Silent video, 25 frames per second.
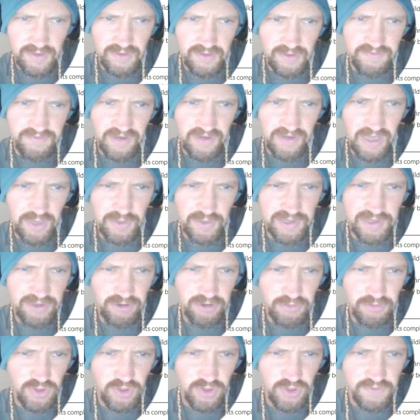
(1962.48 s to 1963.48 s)
Following the
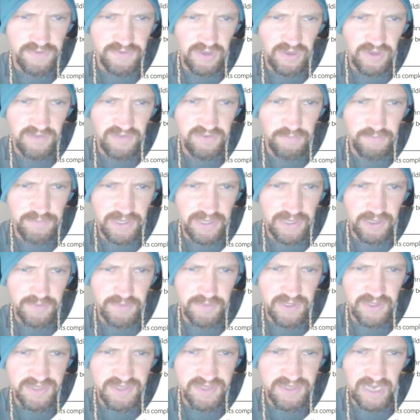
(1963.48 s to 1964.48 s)
removal of a
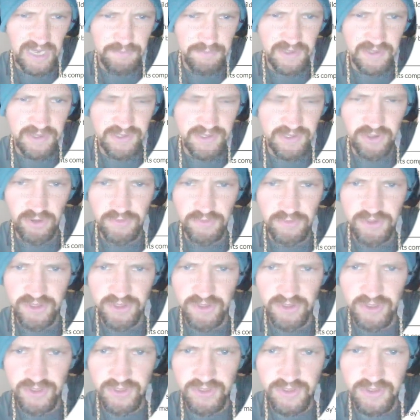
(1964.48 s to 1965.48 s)
pyramid top in
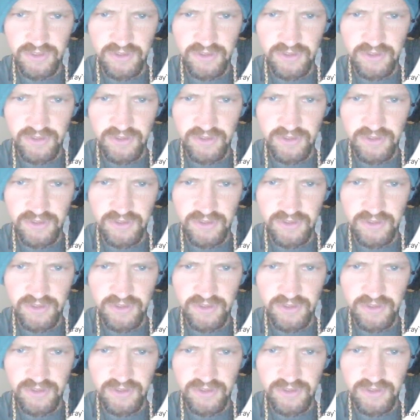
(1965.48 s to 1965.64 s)
sculpture.